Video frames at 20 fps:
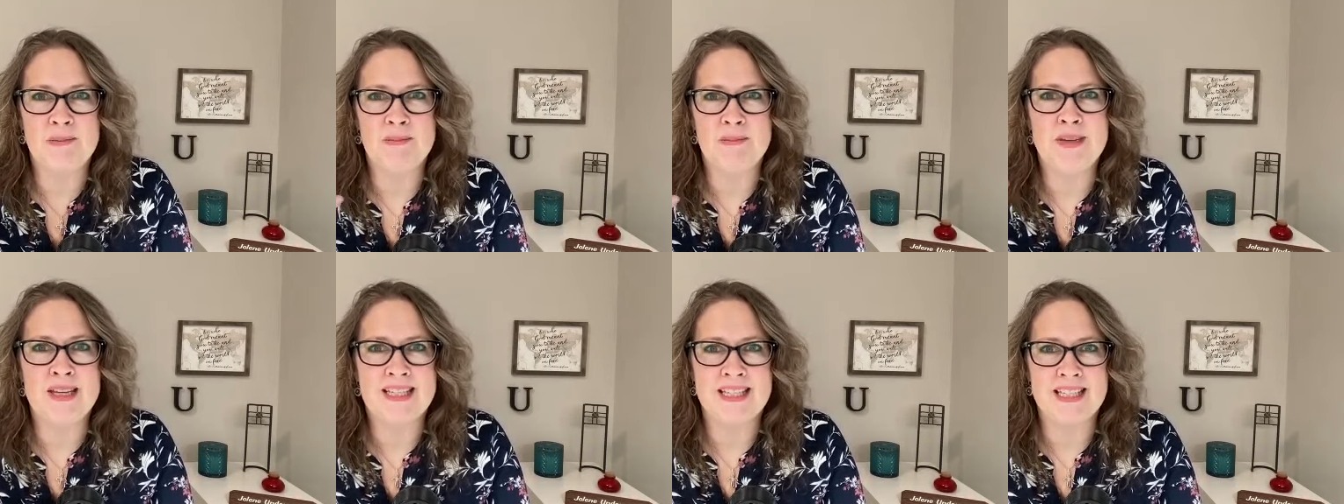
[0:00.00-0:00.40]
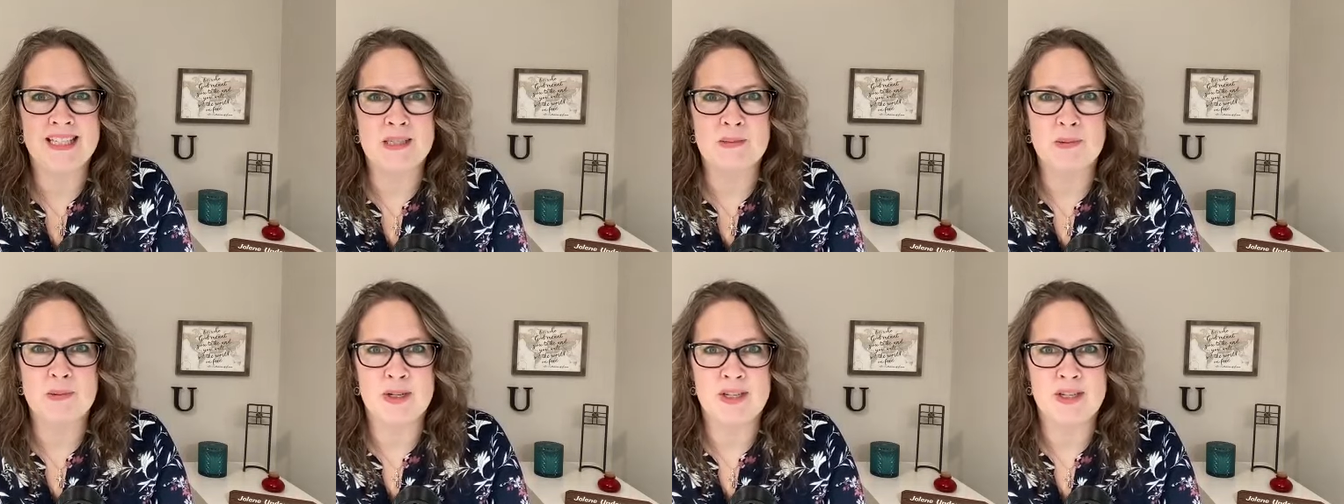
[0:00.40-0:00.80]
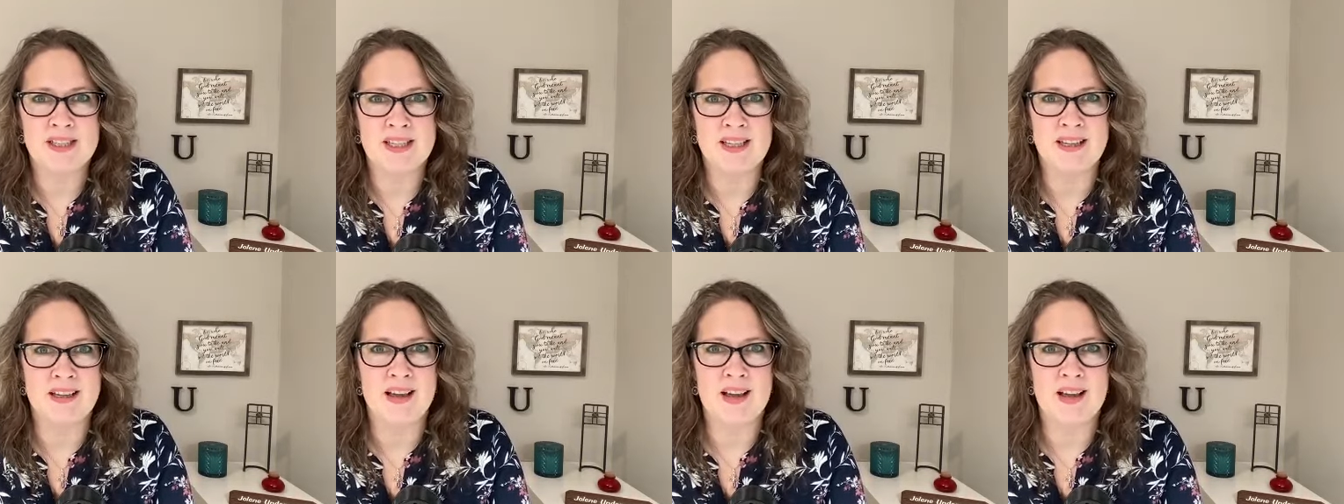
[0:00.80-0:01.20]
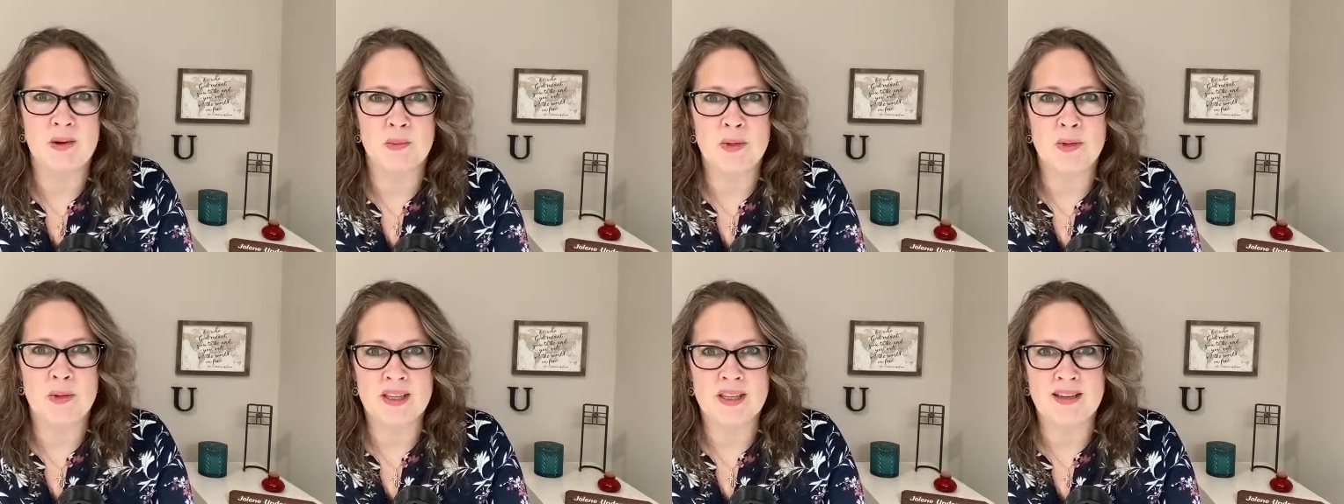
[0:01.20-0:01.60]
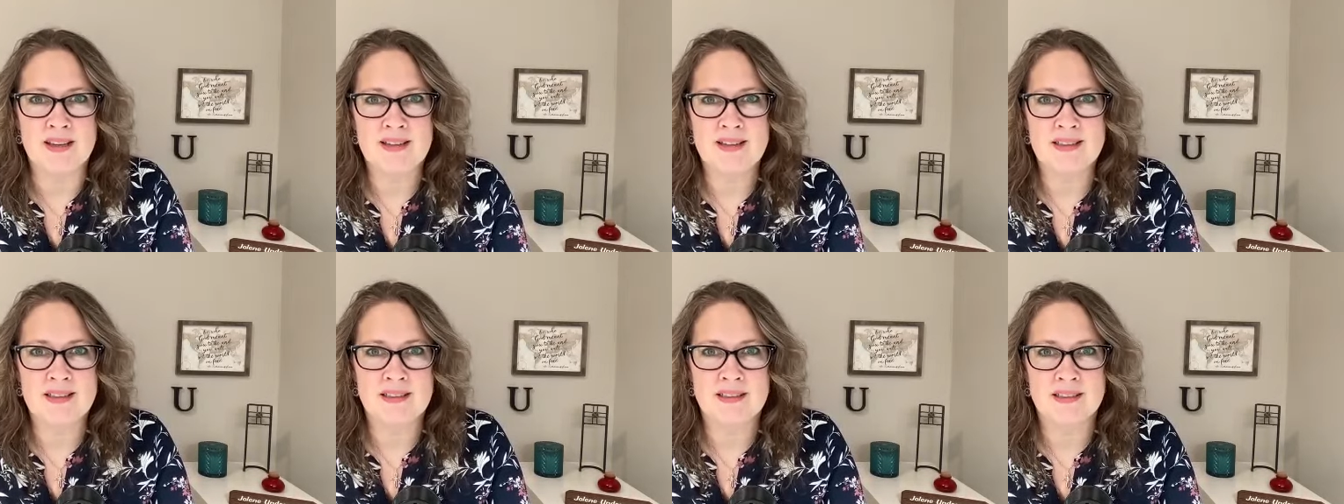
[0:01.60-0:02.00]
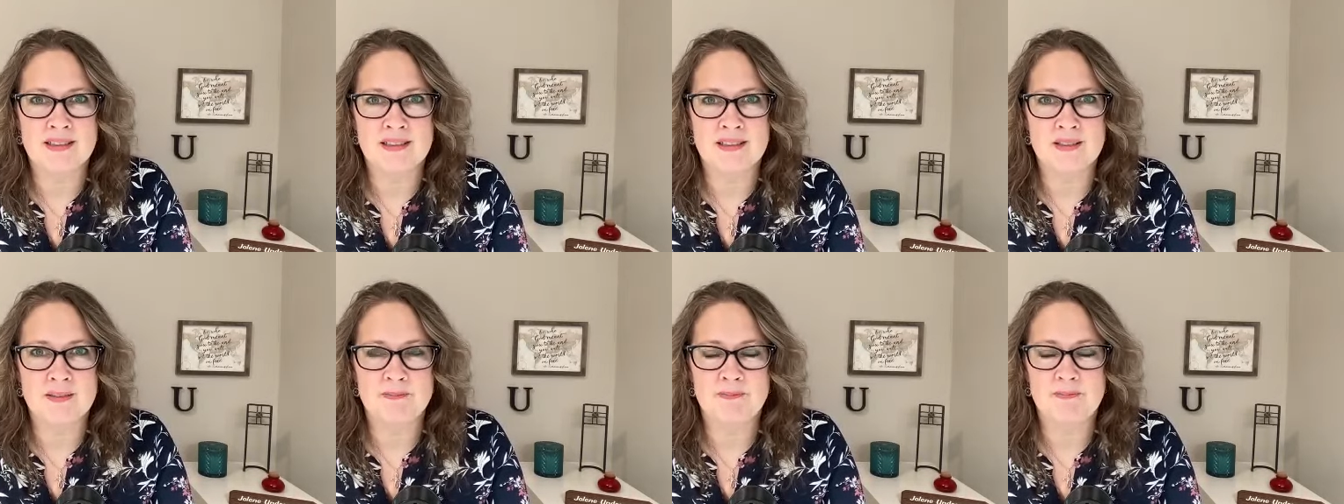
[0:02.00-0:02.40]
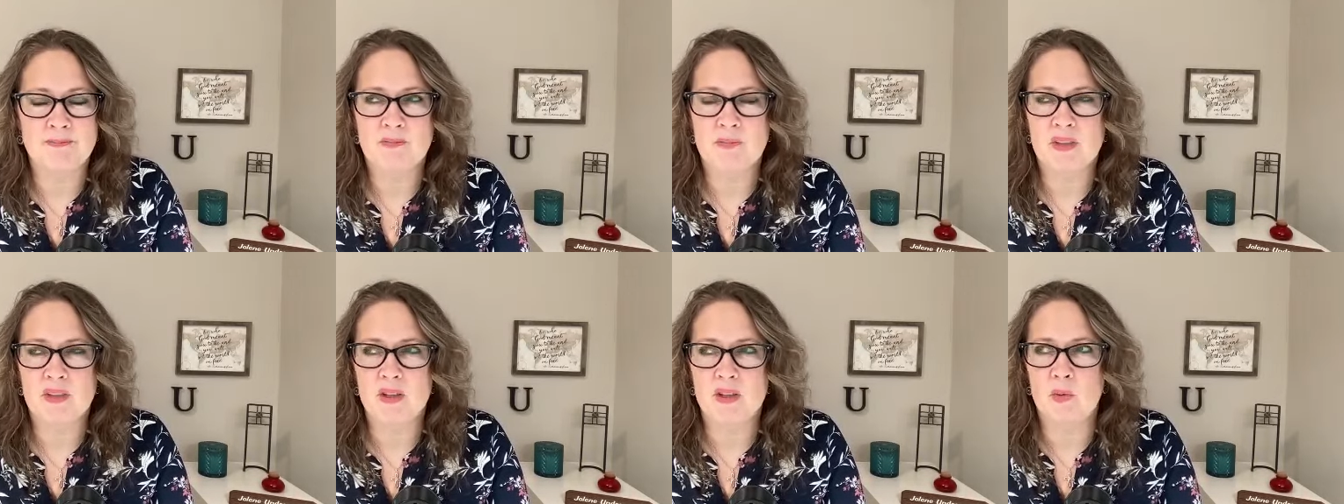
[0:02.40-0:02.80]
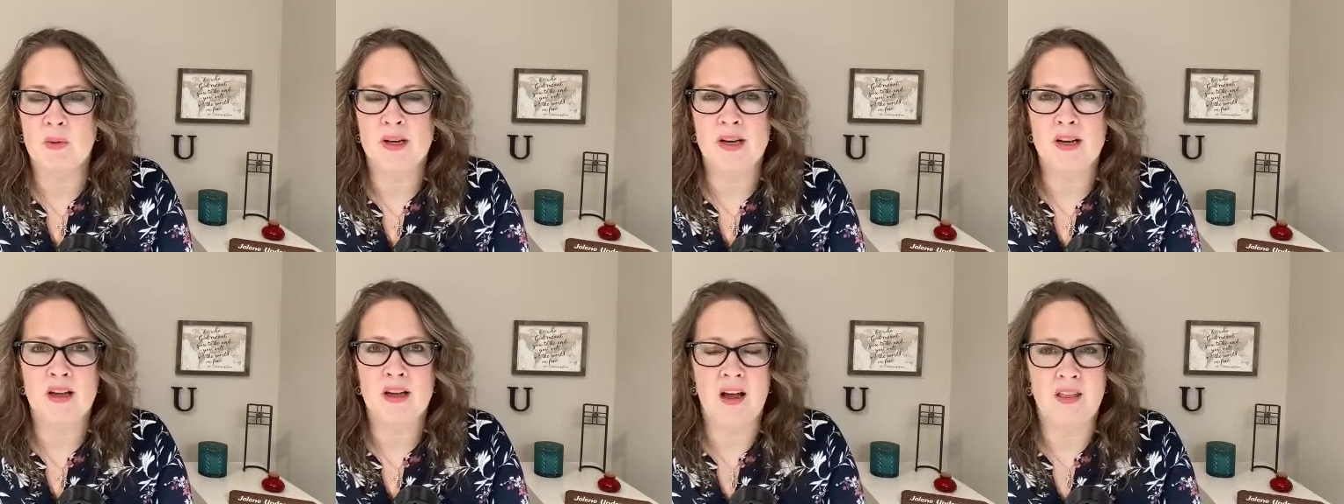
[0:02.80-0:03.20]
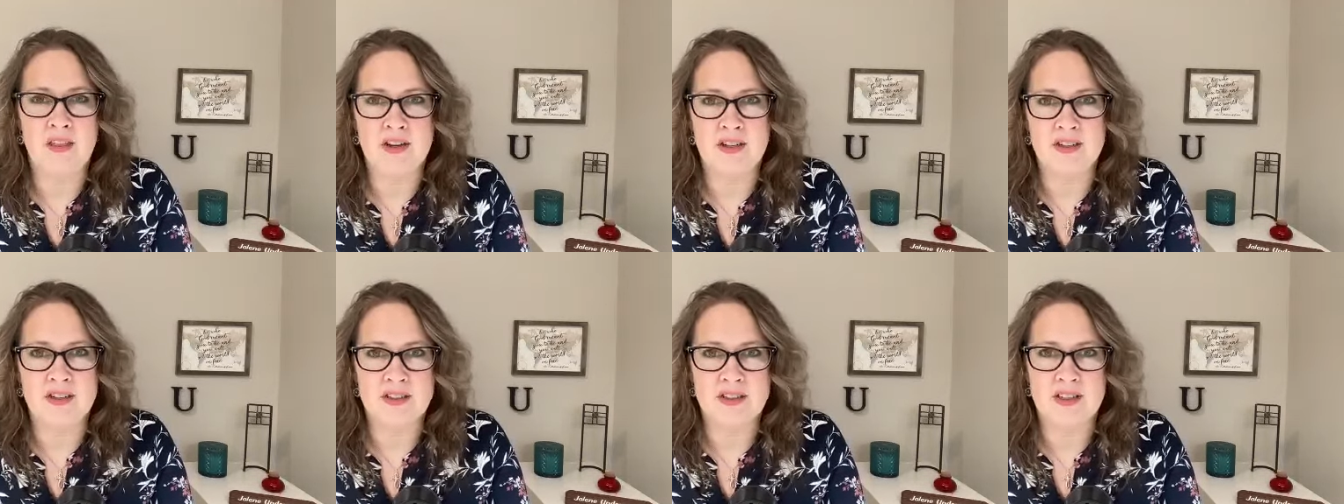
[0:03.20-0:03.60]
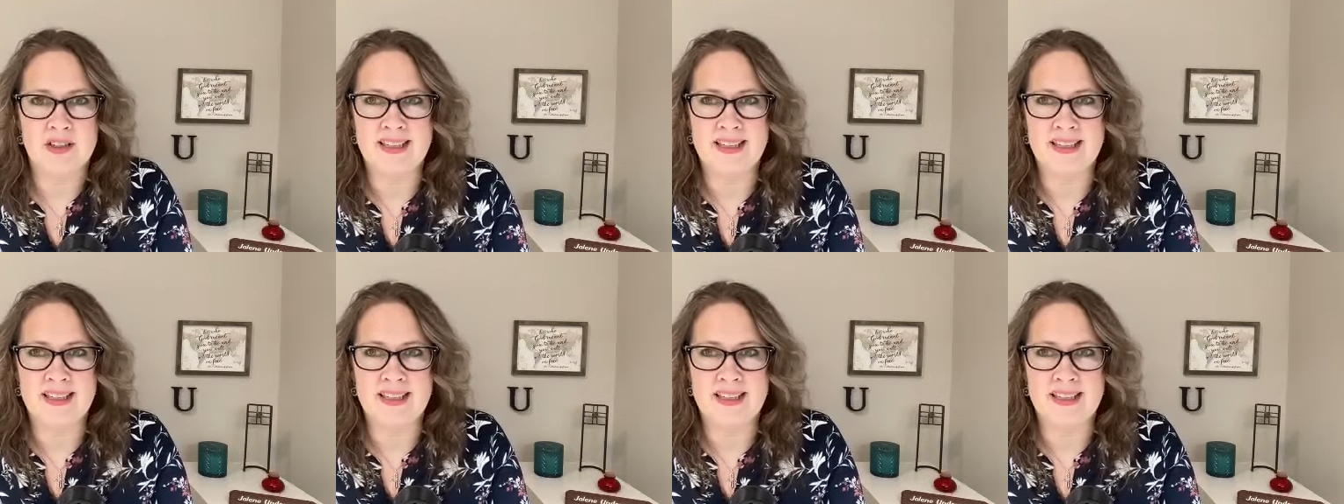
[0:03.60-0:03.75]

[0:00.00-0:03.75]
miss experiencing God with us when others